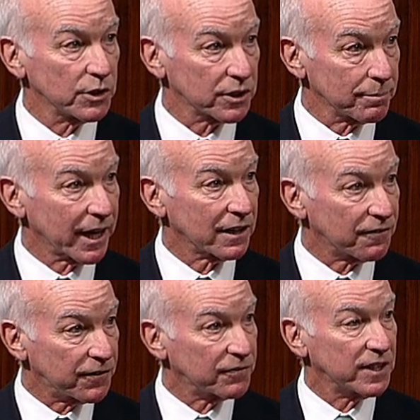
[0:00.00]
and we should make
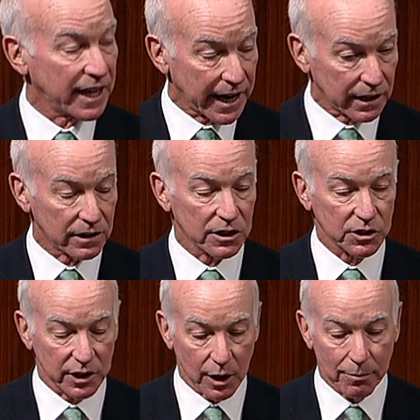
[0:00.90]
it 58
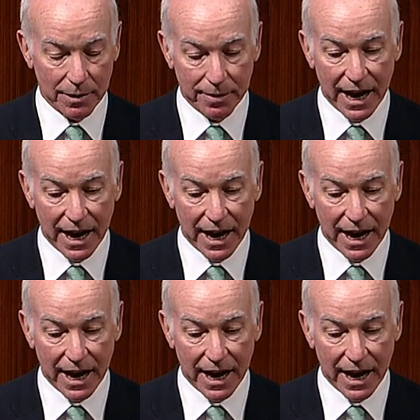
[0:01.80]
this year by